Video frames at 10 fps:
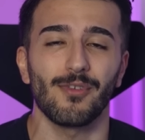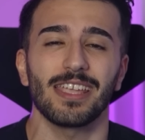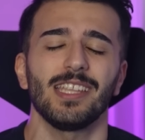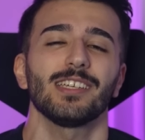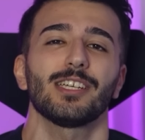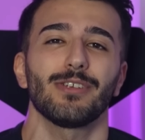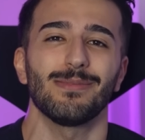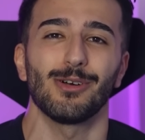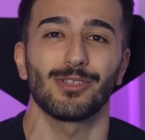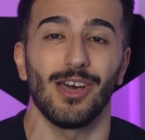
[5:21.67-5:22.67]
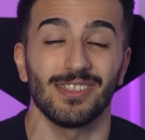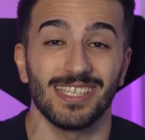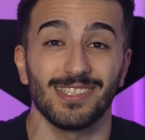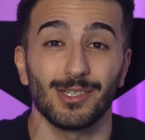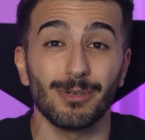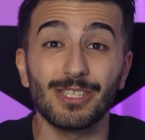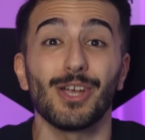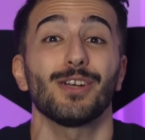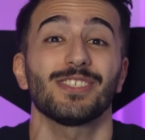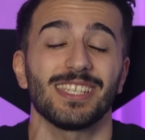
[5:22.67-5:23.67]
regular career mode content to
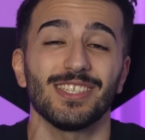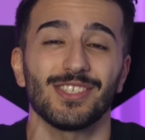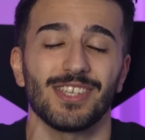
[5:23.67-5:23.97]
return to this